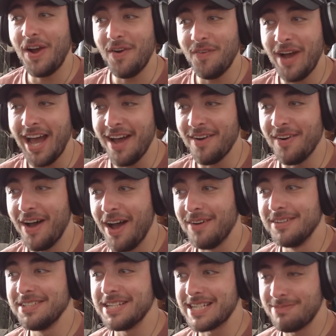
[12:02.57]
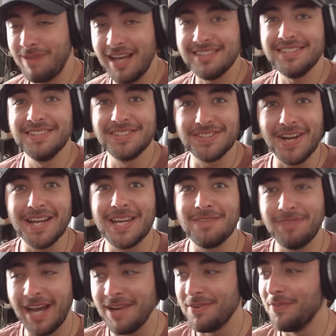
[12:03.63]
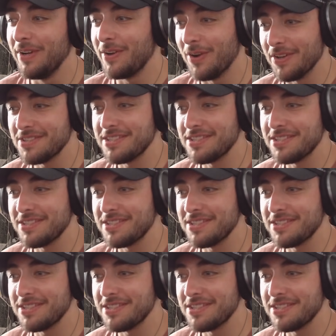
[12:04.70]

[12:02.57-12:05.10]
Wow, I was expecting the psychic paper. We got